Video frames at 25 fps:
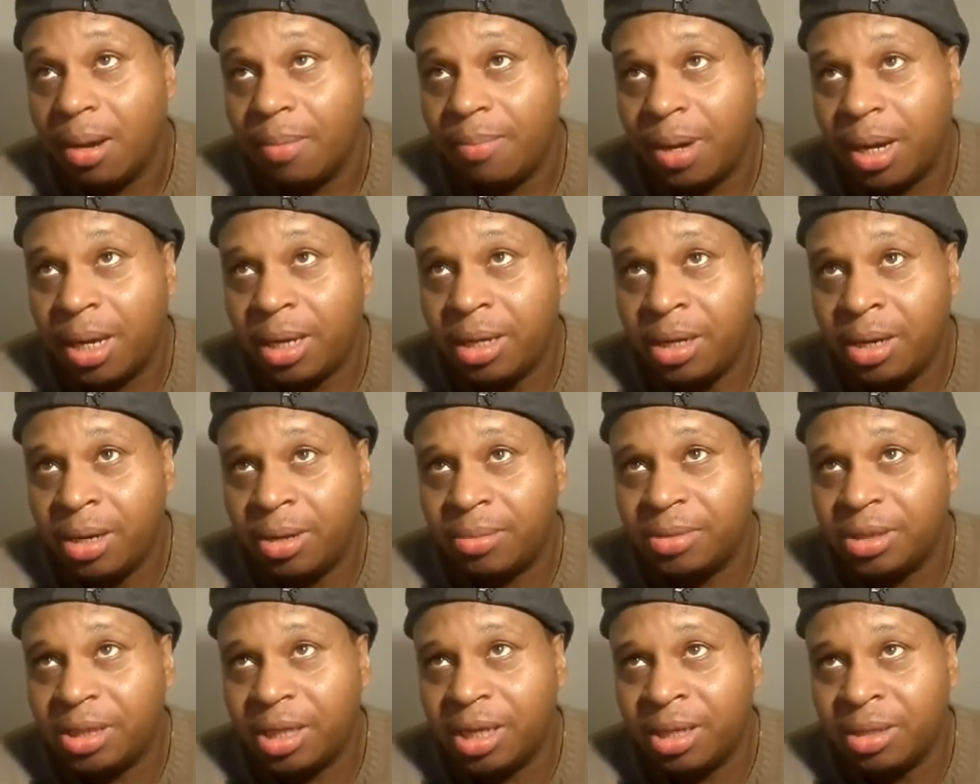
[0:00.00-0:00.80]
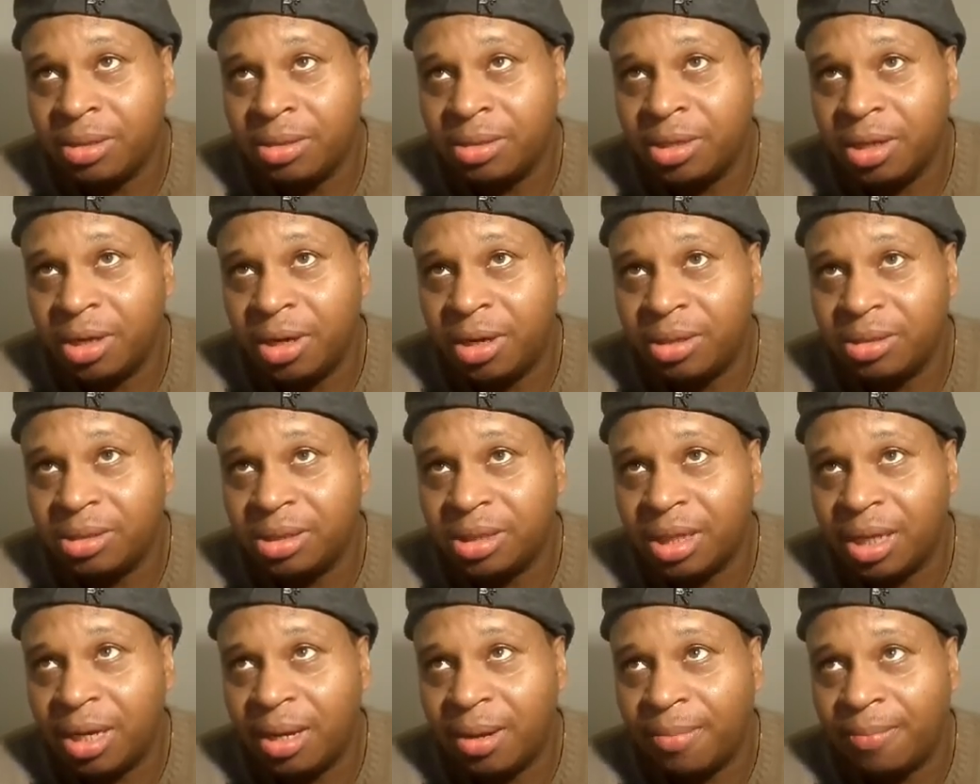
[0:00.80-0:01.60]
But, you know what I'm saying,
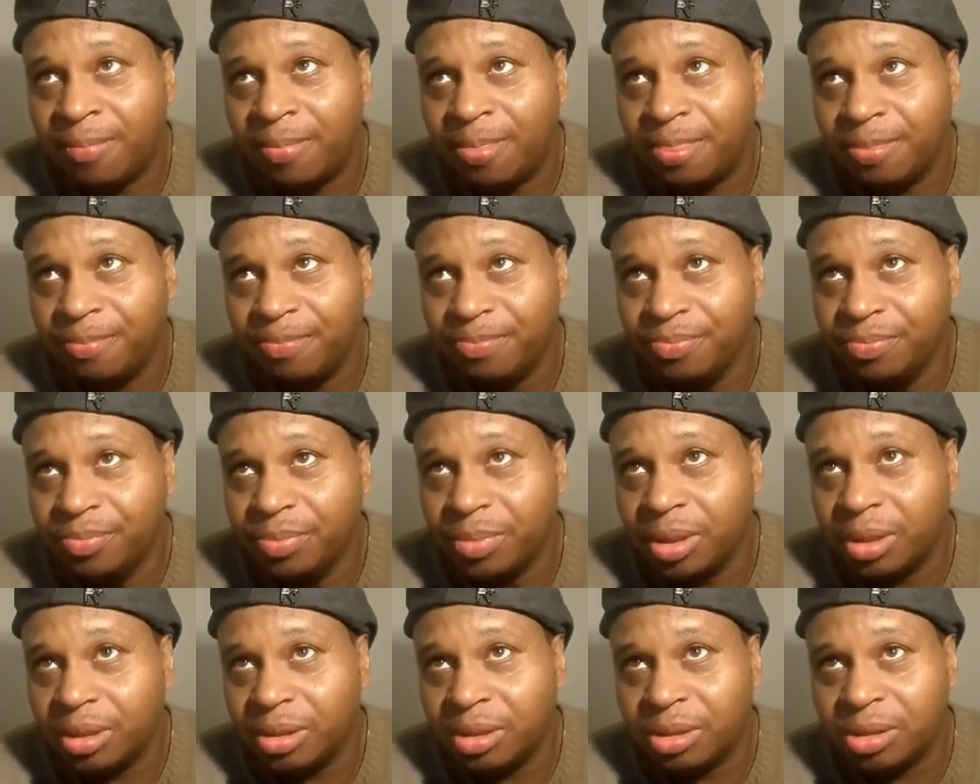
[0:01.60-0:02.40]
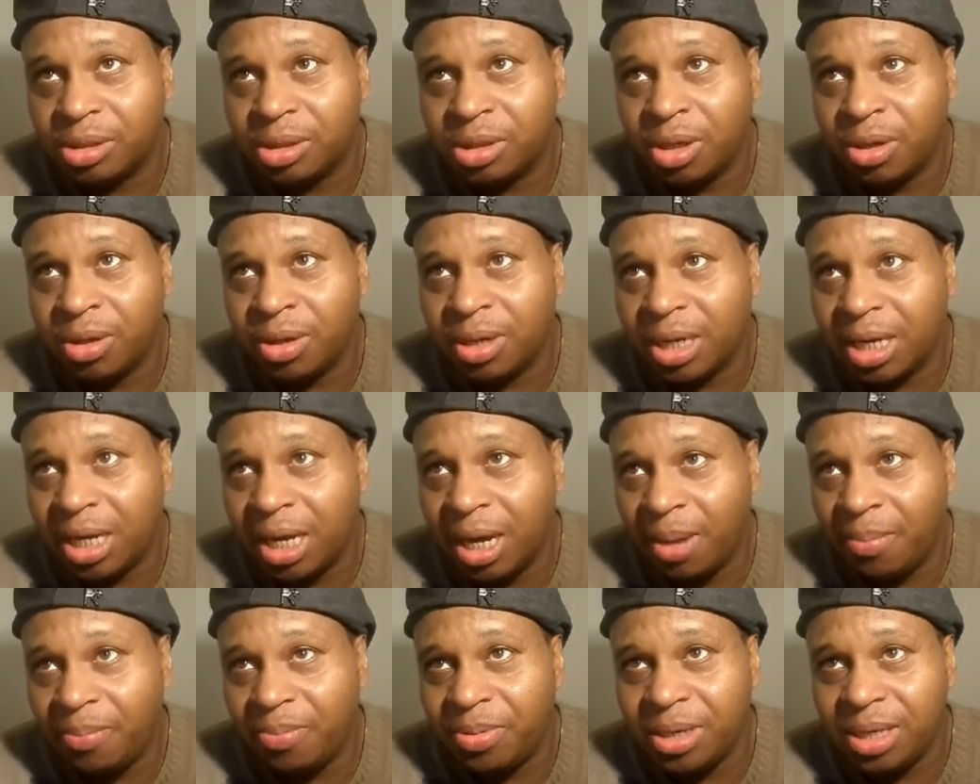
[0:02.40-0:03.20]
there's certain
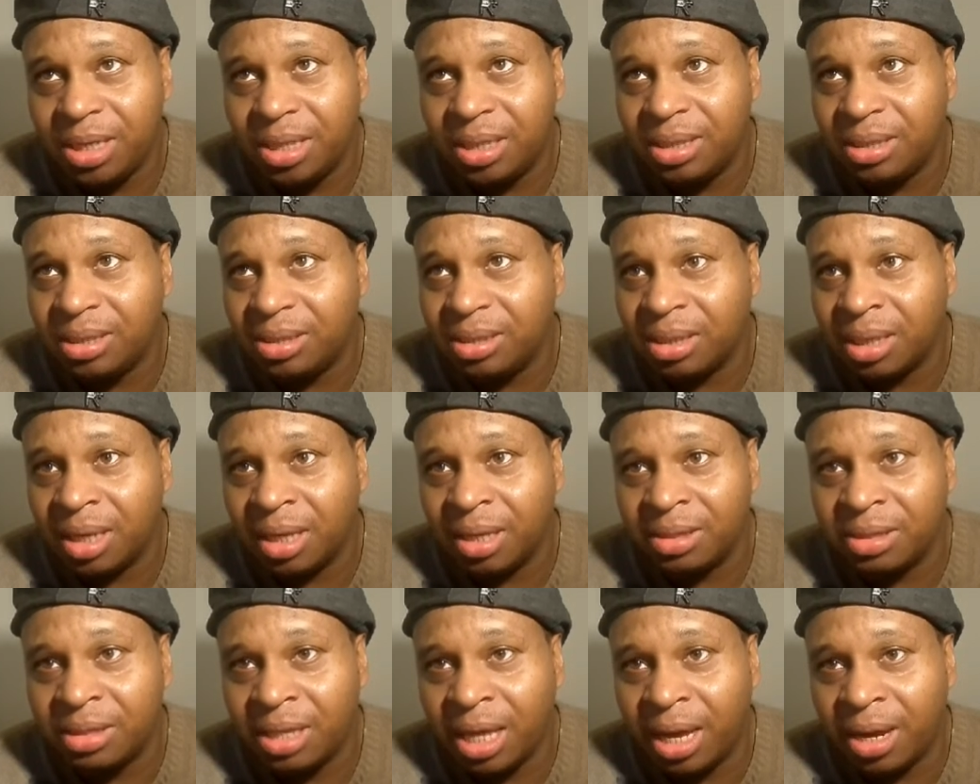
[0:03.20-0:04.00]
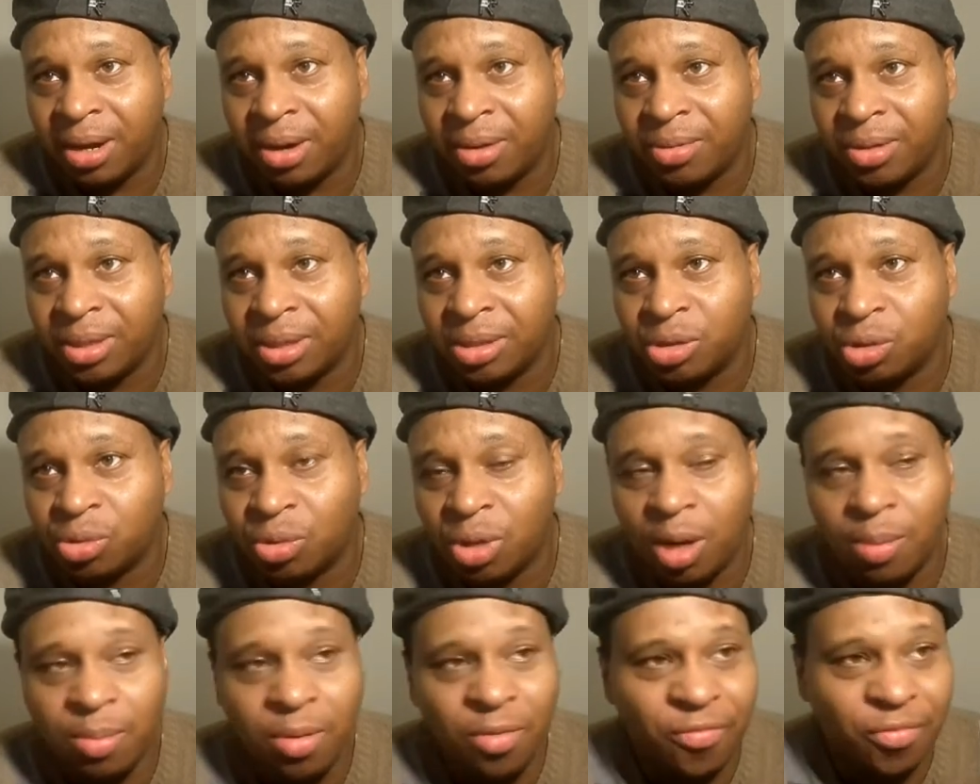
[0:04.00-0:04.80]
companies that are in
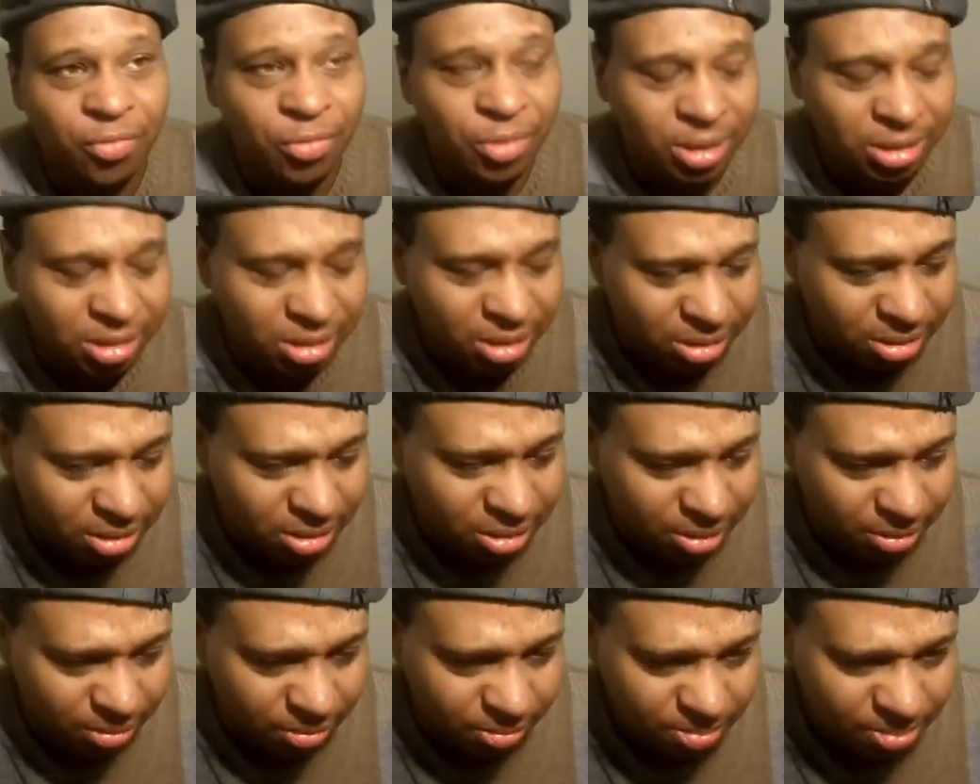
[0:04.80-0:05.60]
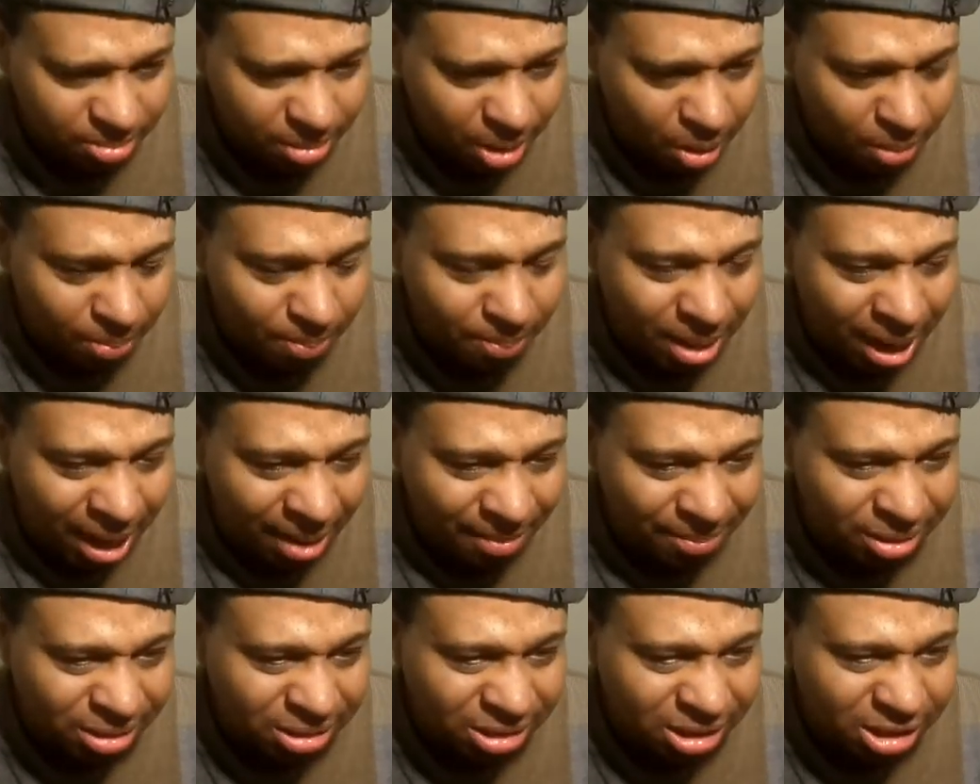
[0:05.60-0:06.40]
trouble. For instance,
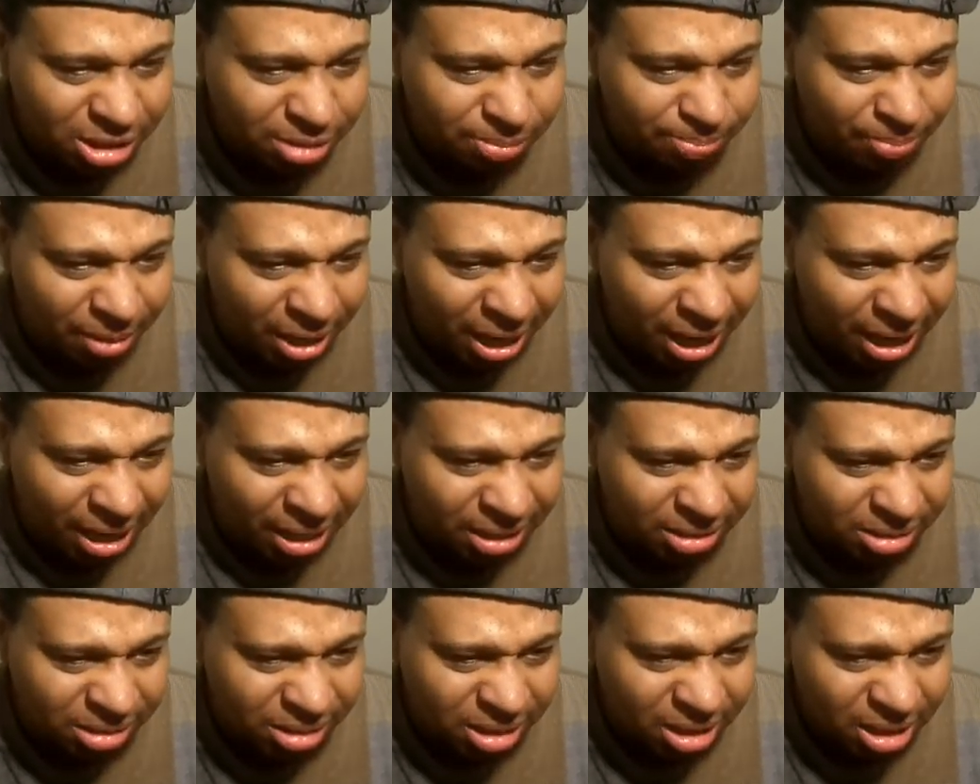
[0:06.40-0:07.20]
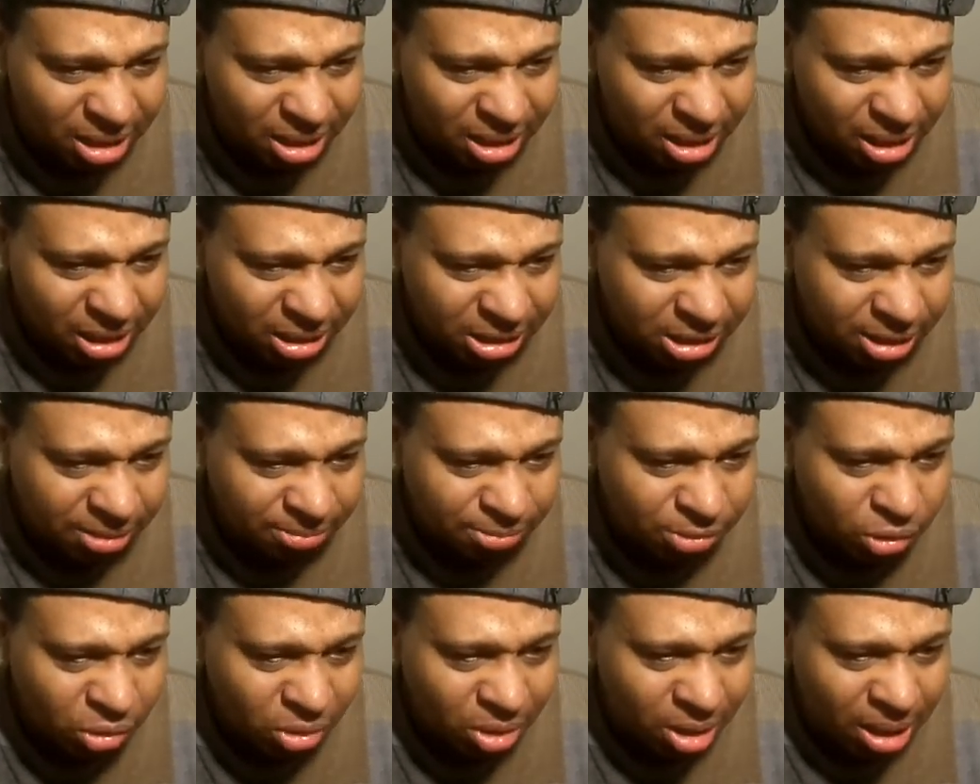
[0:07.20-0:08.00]
Obama just passed
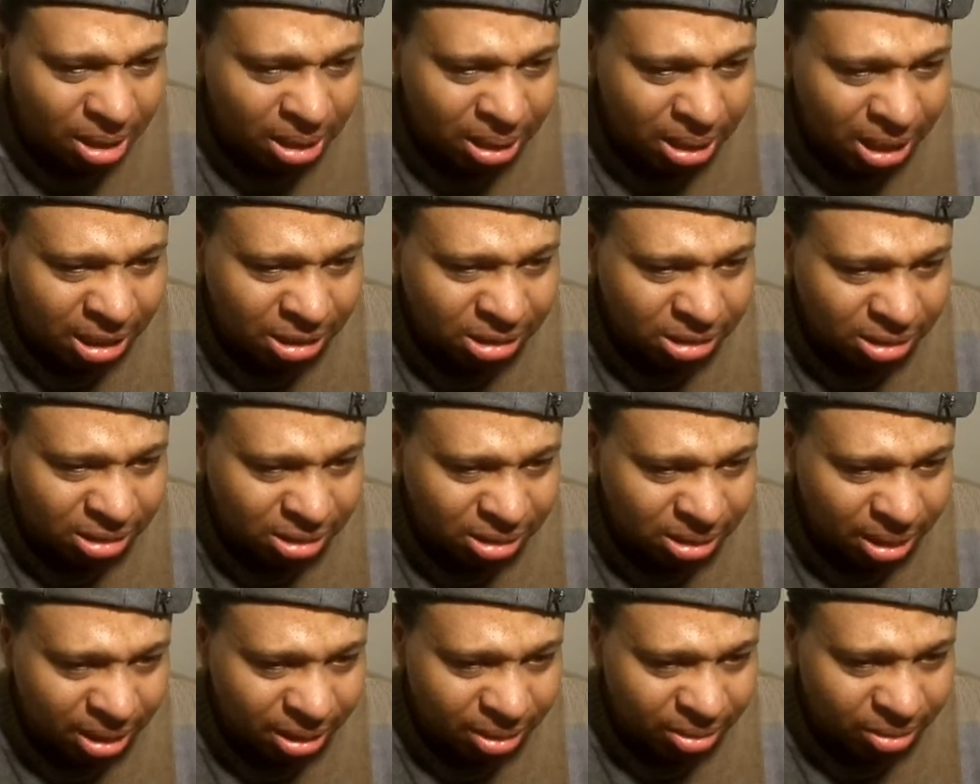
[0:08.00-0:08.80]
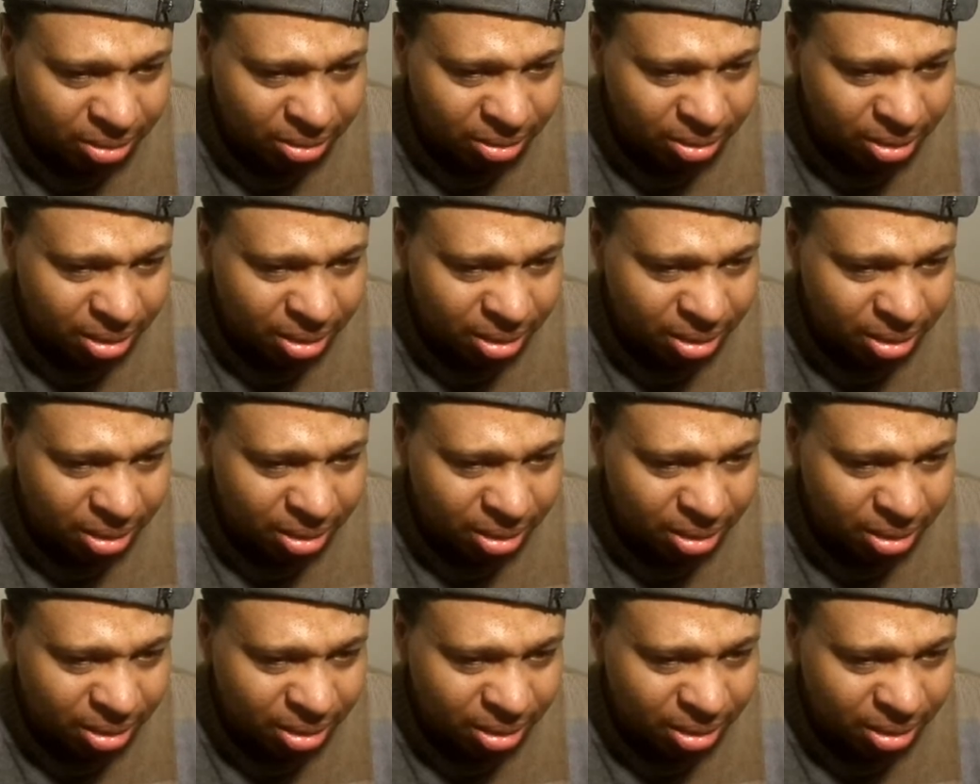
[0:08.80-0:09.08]
some sort of legislator